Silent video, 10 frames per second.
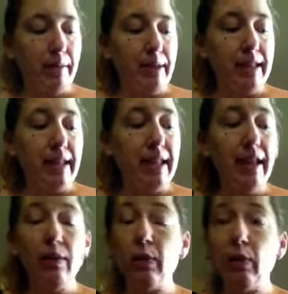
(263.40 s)
And then
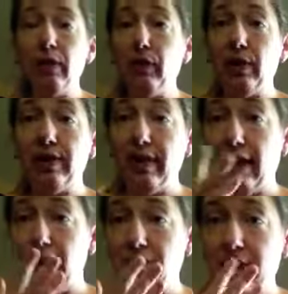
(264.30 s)
they were only
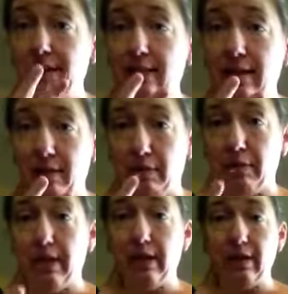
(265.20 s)
focusing on faces that were
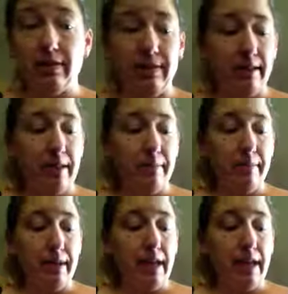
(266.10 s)
really close to them.